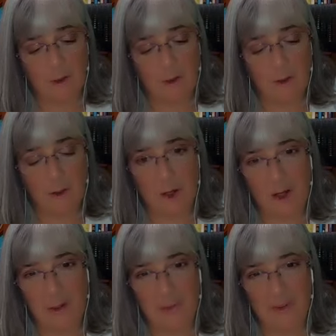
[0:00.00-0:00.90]
They're
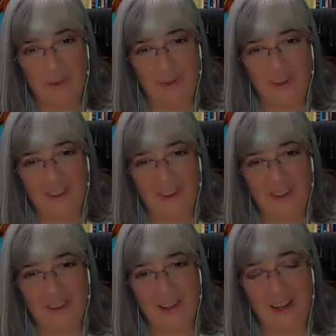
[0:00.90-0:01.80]
calm. So in
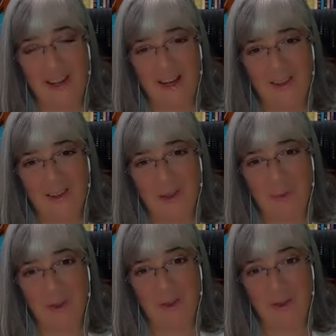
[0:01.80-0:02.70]
the highest
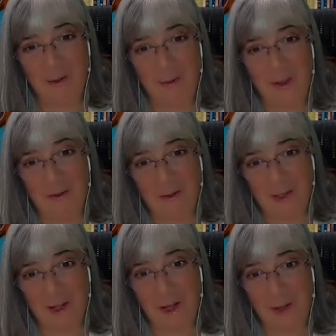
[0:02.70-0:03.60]
expression of the 5,
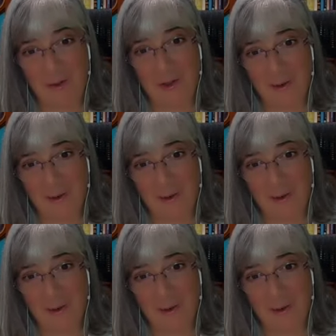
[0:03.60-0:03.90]
right? Calm in a